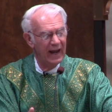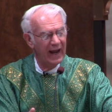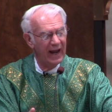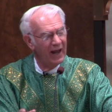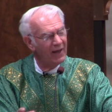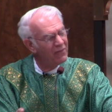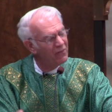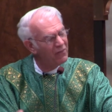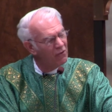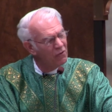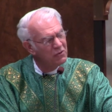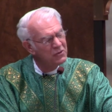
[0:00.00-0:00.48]

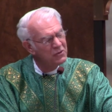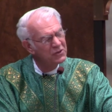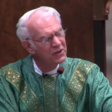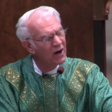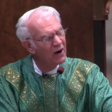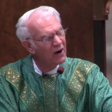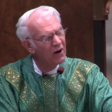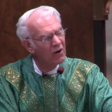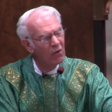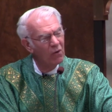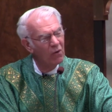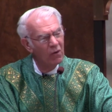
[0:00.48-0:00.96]
And those
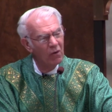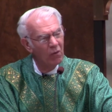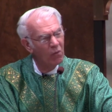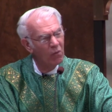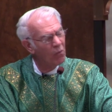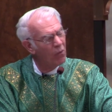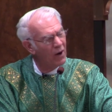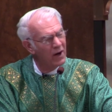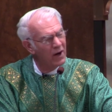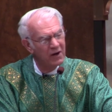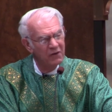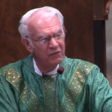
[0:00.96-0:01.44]
are
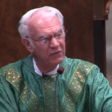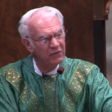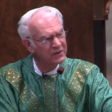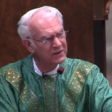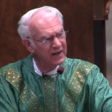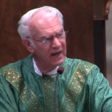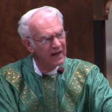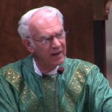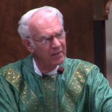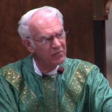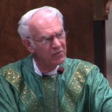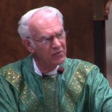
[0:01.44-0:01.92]
wonderful
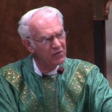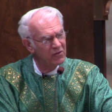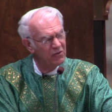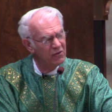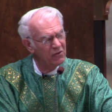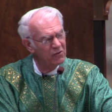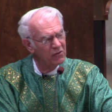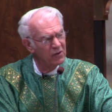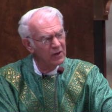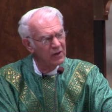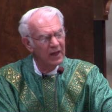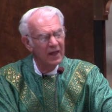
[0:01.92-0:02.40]
times
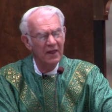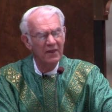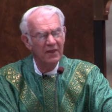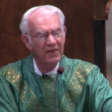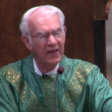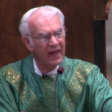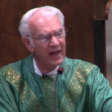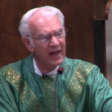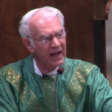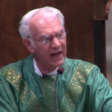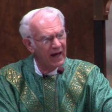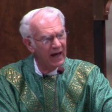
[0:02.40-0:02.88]
too.
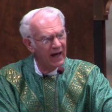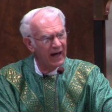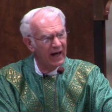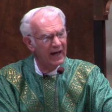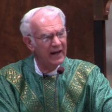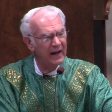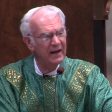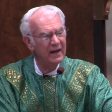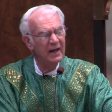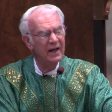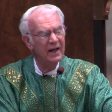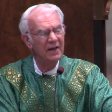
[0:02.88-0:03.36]
Thank
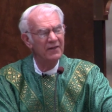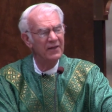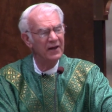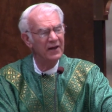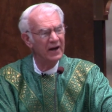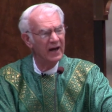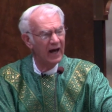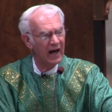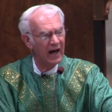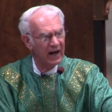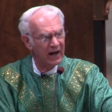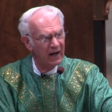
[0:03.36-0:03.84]
God
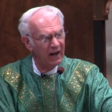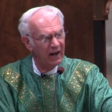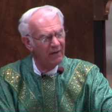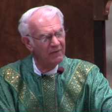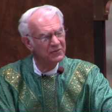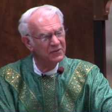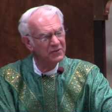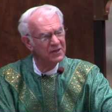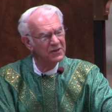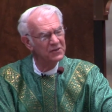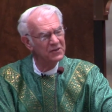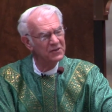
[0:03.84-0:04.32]
that God
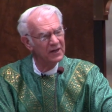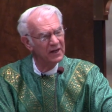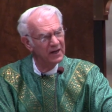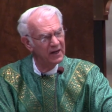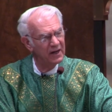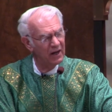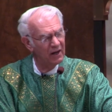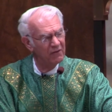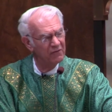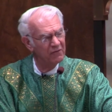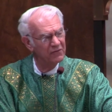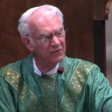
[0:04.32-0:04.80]
loves us
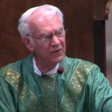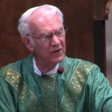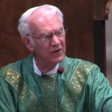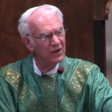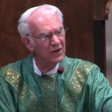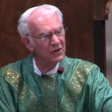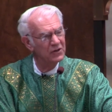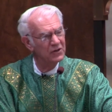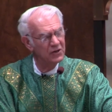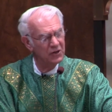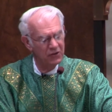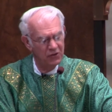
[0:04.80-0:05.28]

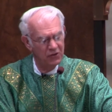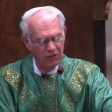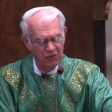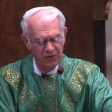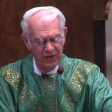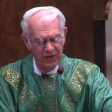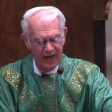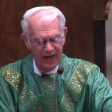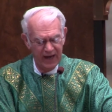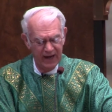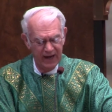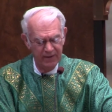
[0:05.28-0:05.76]
enough to do
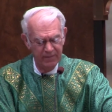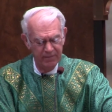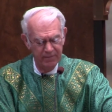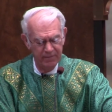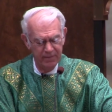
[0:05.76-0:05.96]
that.